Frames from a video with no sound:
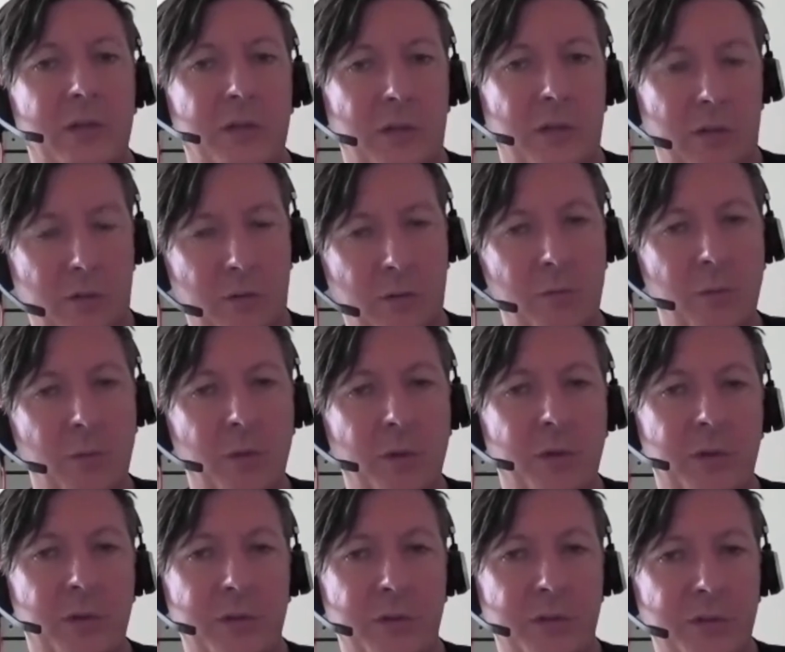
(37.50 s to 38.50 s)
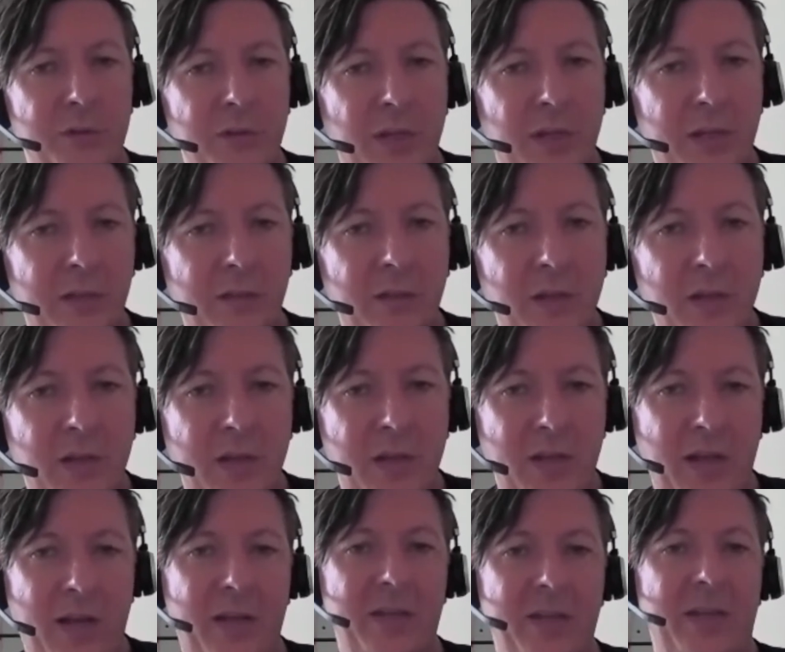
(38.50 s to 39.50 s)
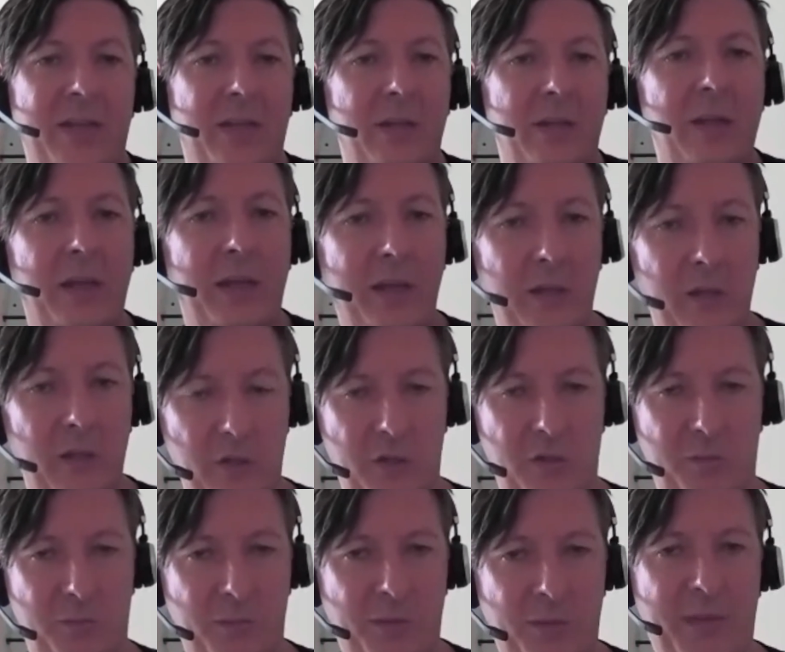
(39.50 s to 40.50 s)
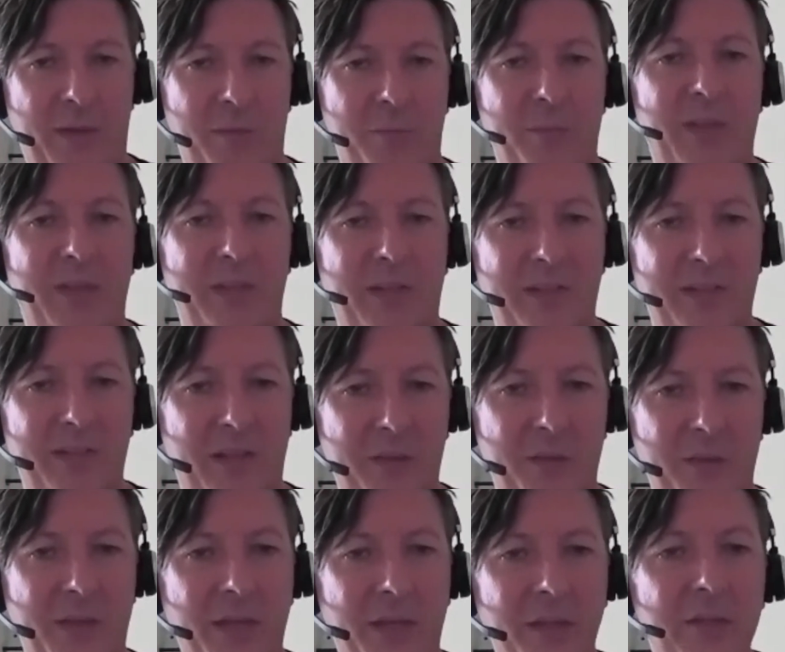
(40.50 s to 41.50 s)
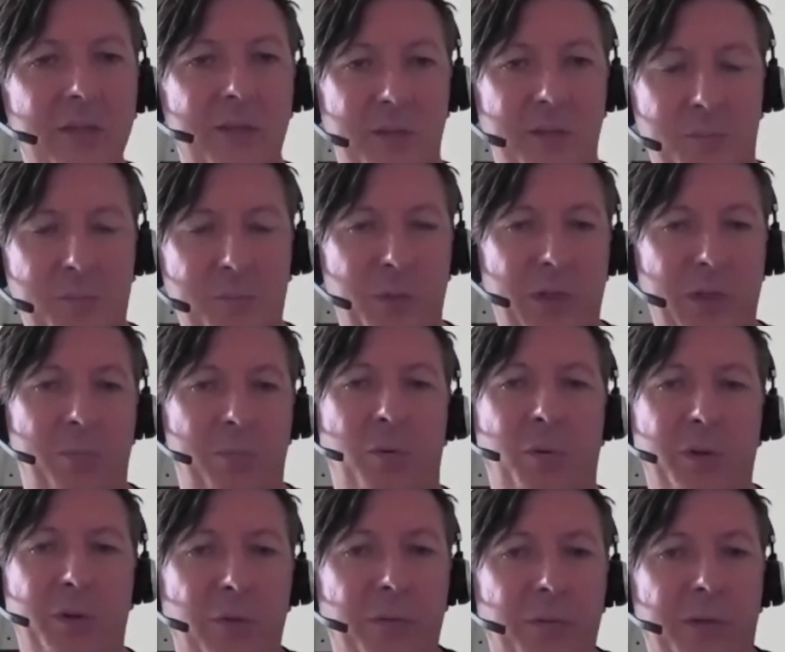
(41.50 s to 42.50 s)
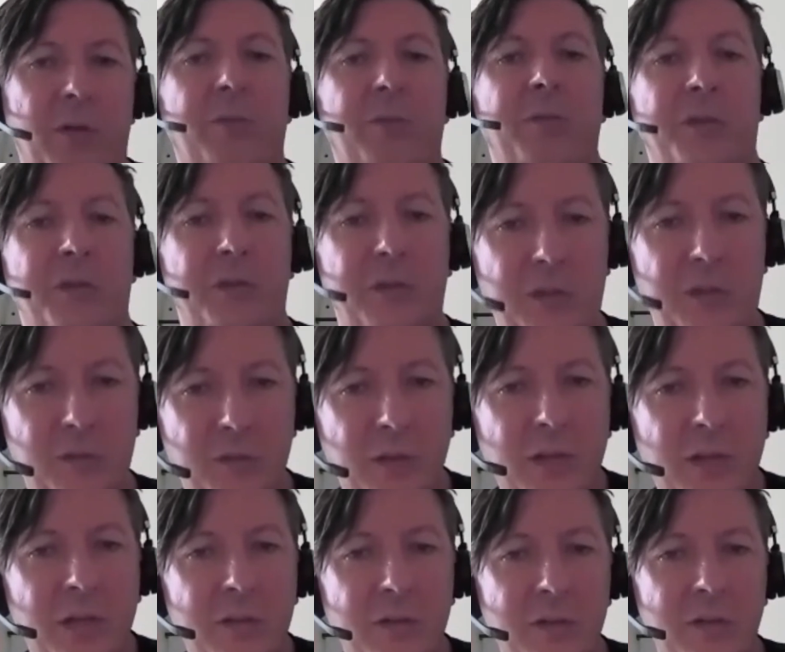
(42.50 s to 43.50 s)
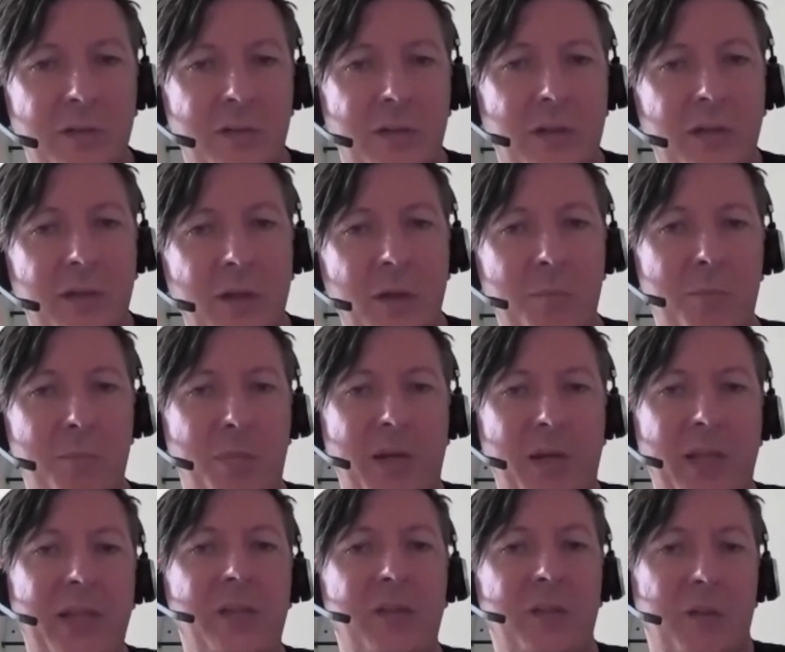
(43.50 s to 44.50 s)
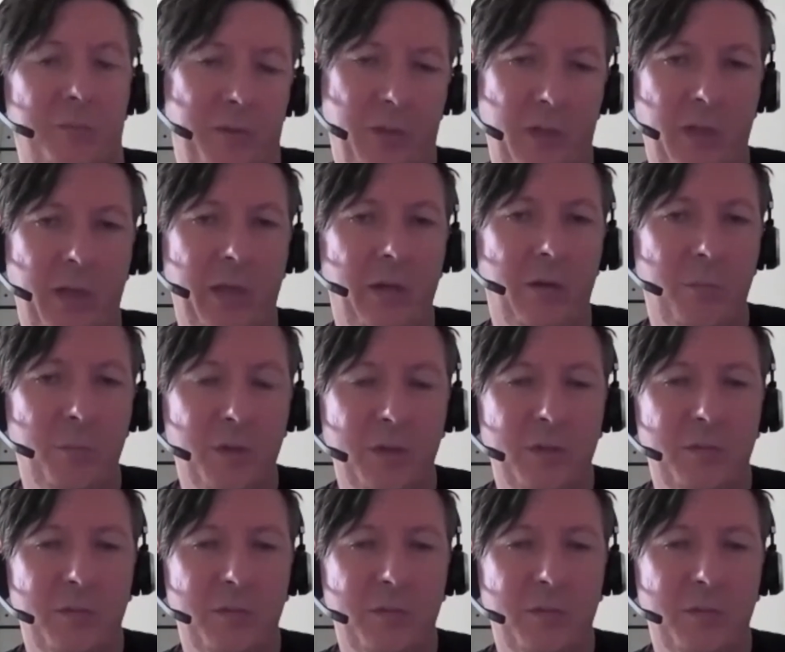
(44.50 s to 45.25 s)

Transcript: and co-workers and engage with them. And that's the real point of an office these days. It's like a place of engagement.